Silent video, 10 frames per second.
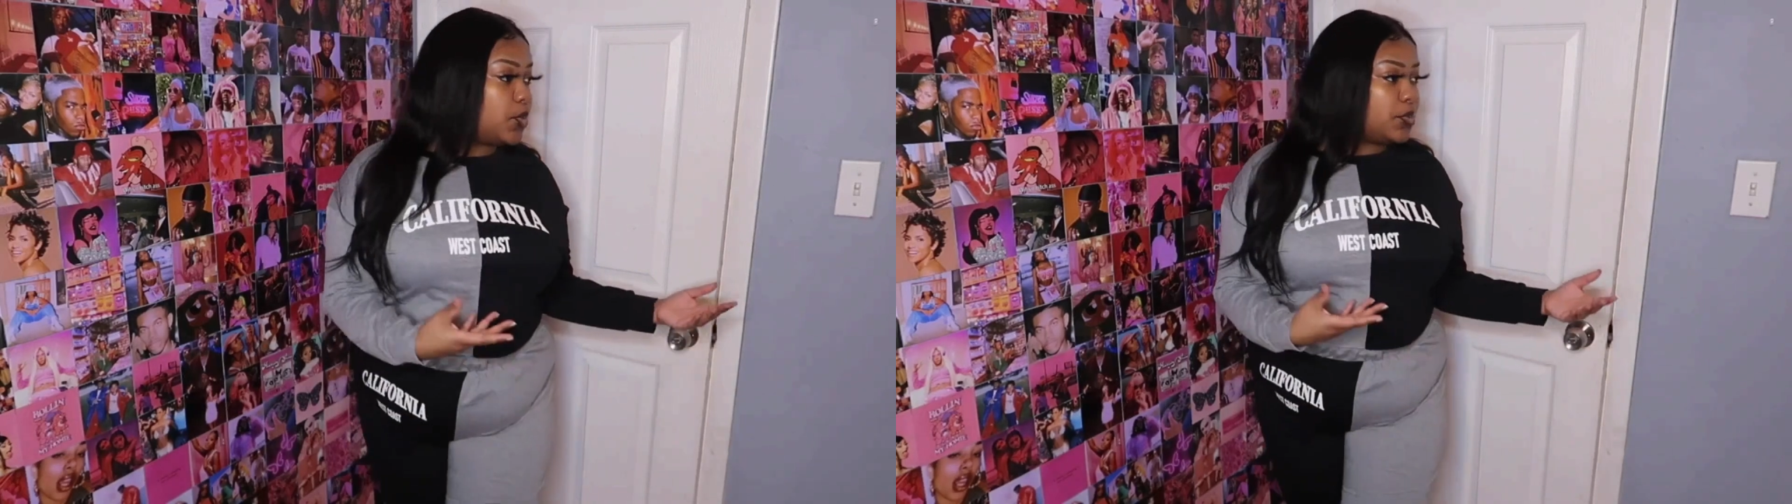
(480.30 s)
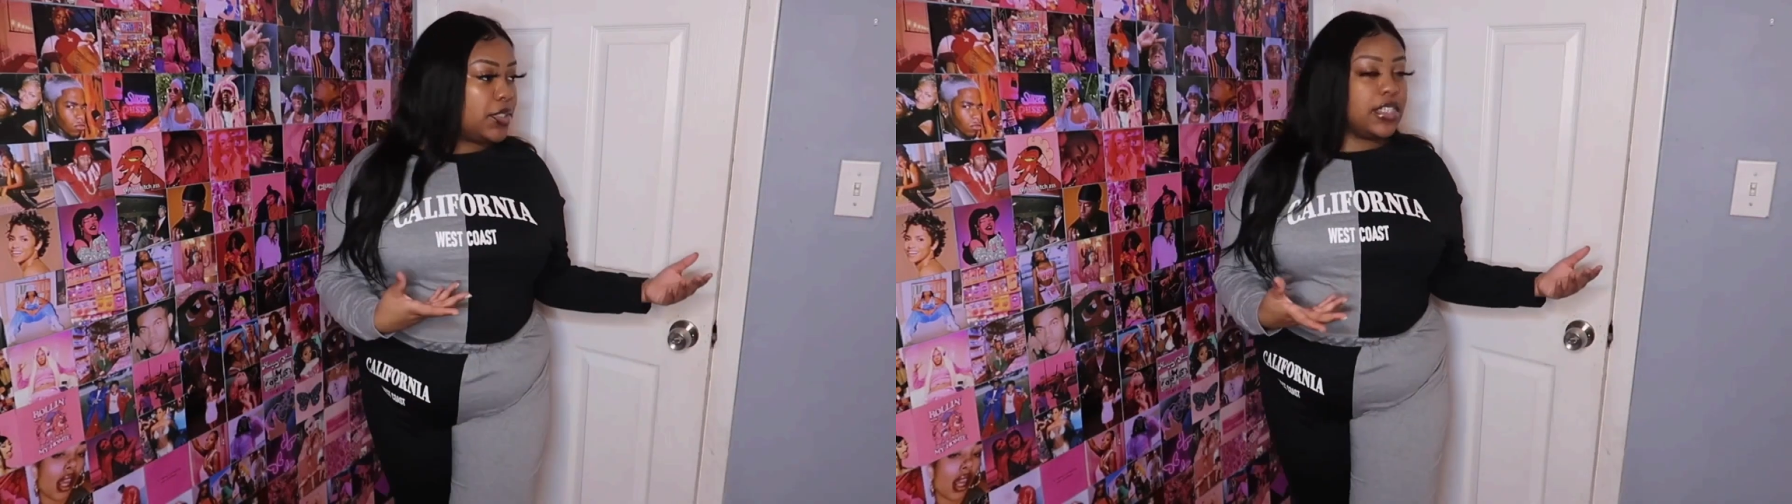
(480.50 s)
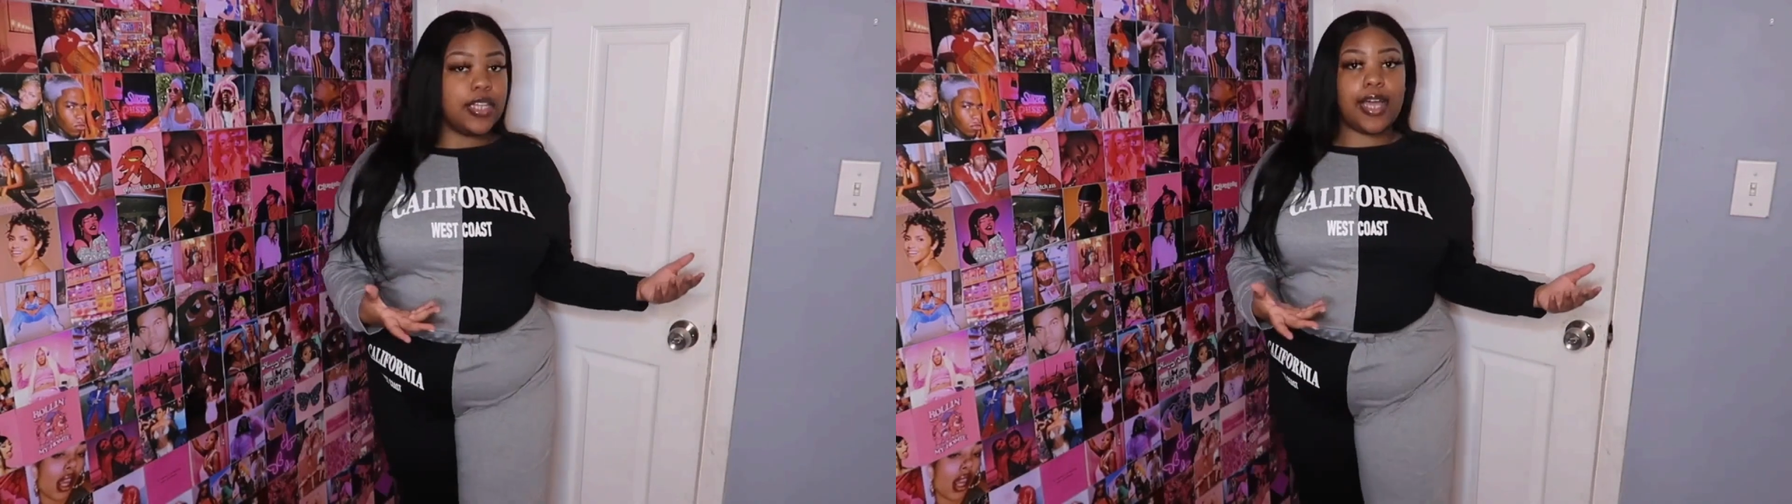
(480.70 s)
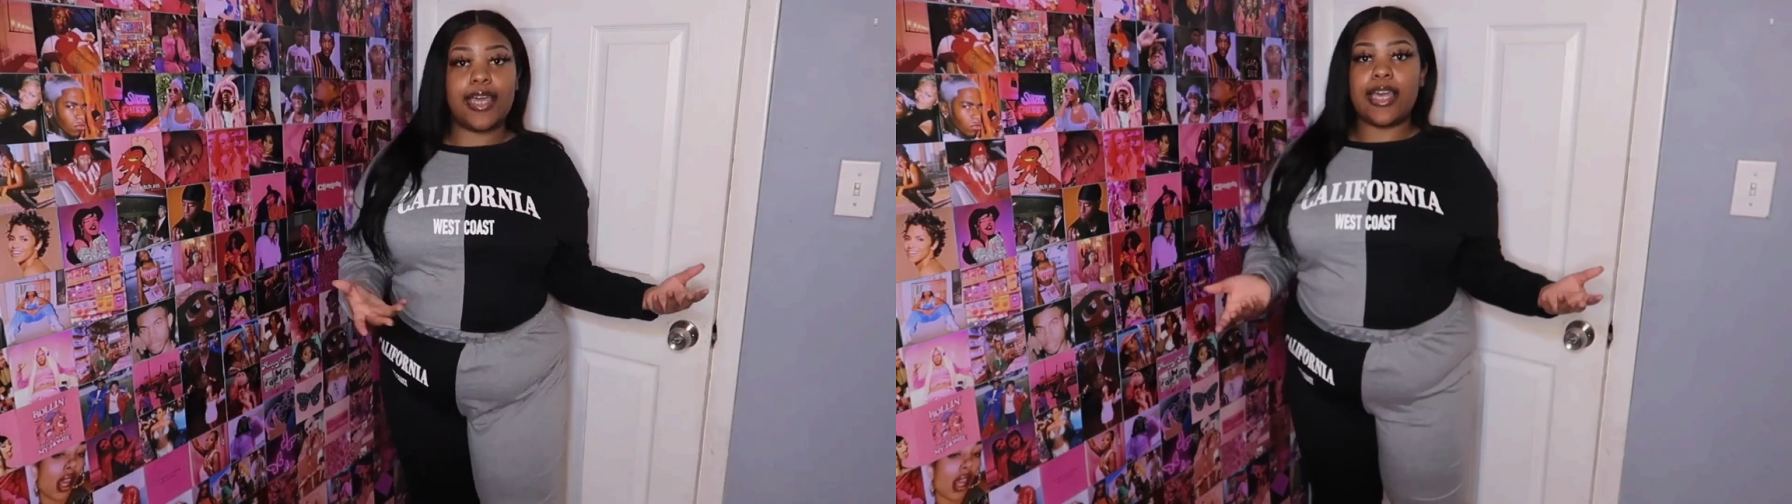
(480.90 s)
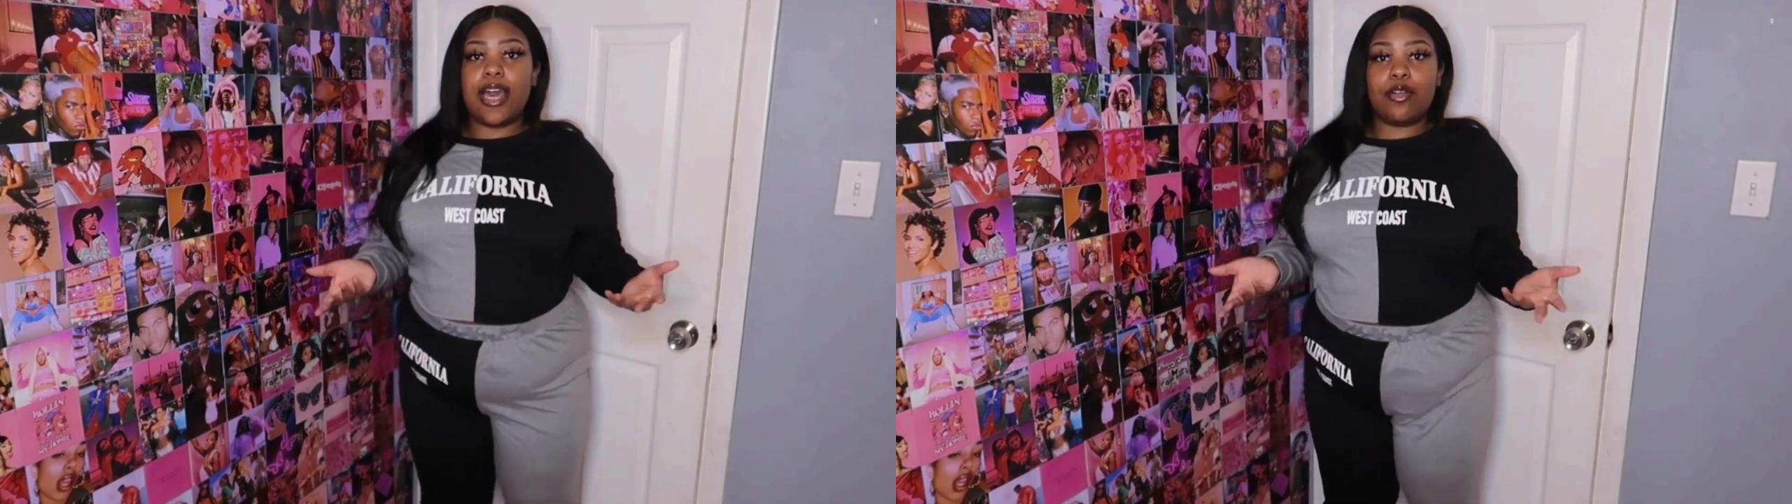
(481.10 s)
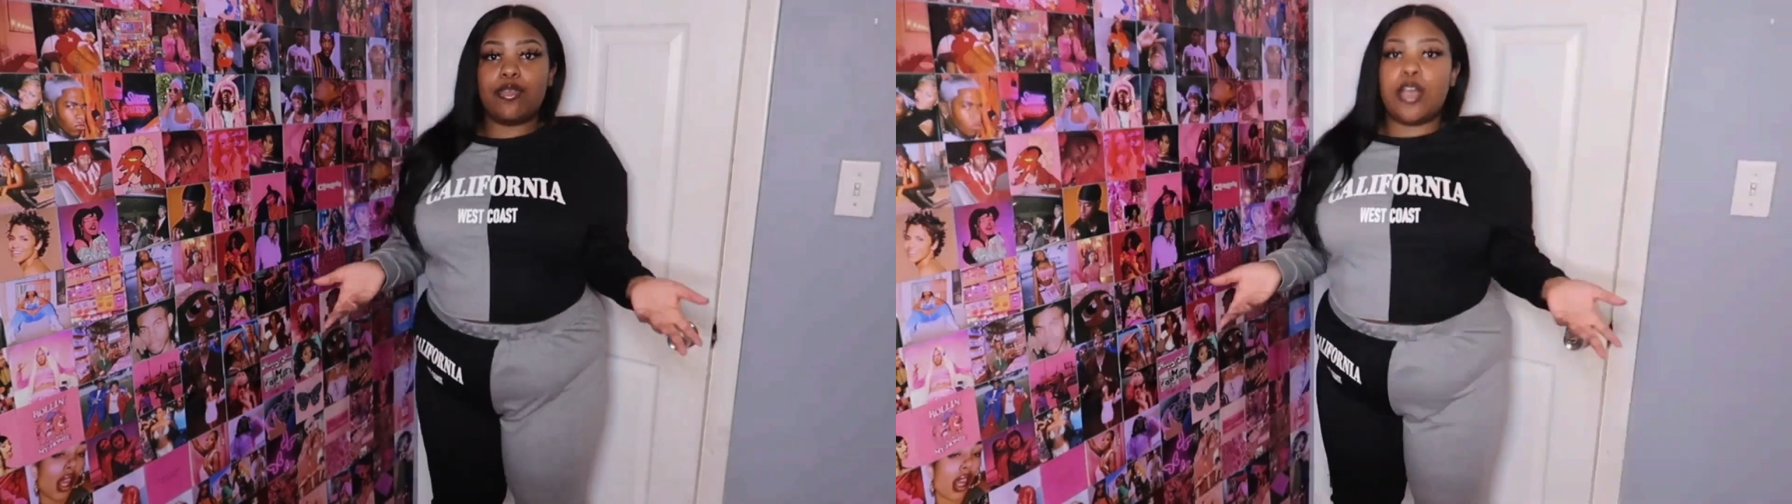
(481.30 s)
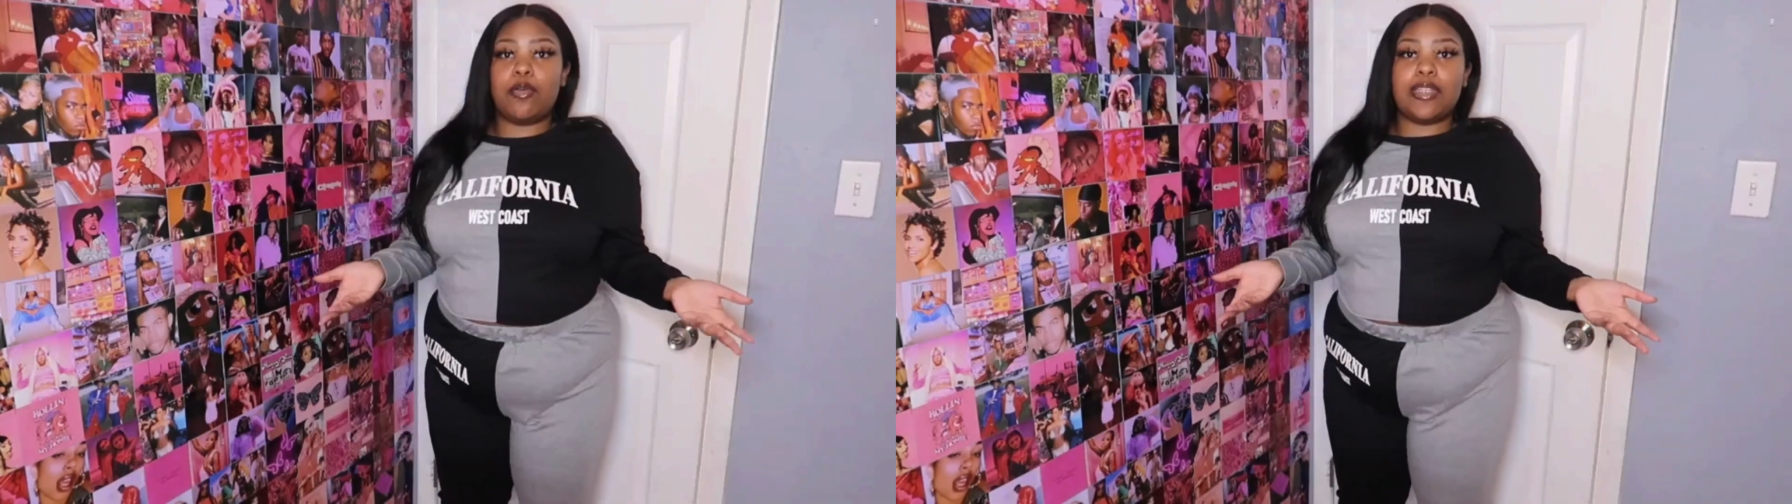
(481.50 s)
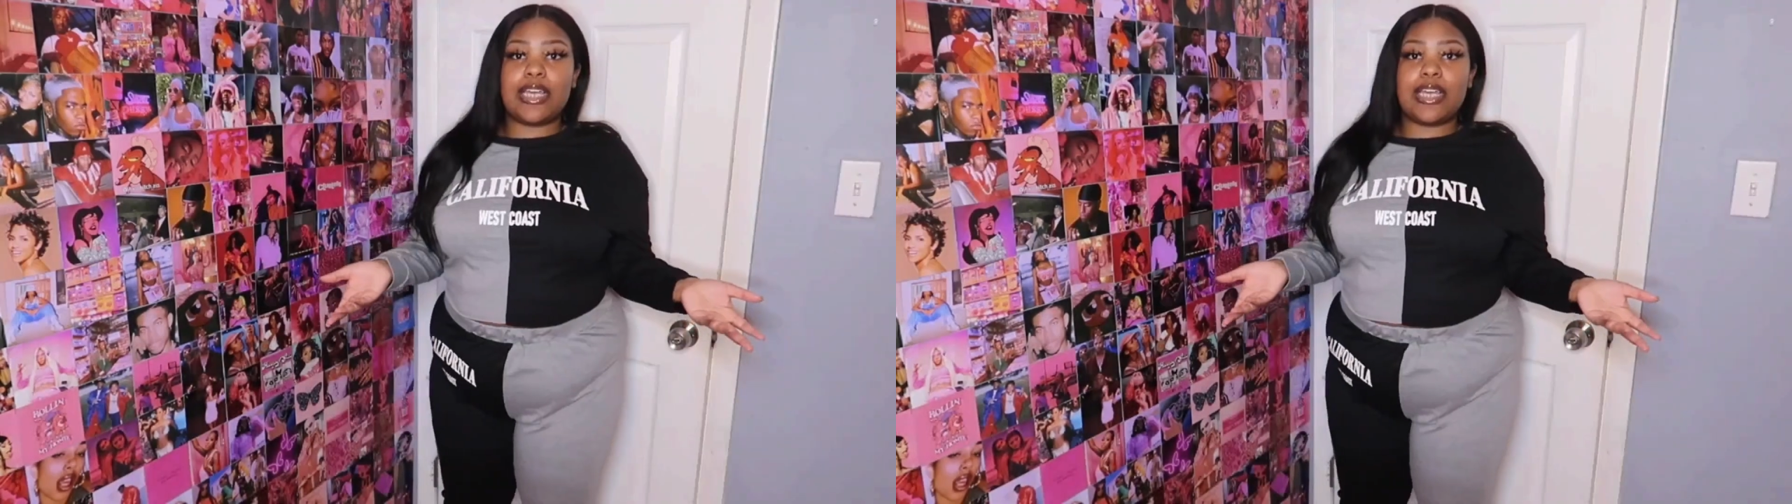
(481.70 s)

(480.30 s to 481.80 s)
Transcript: to me. Like, I don't know, like,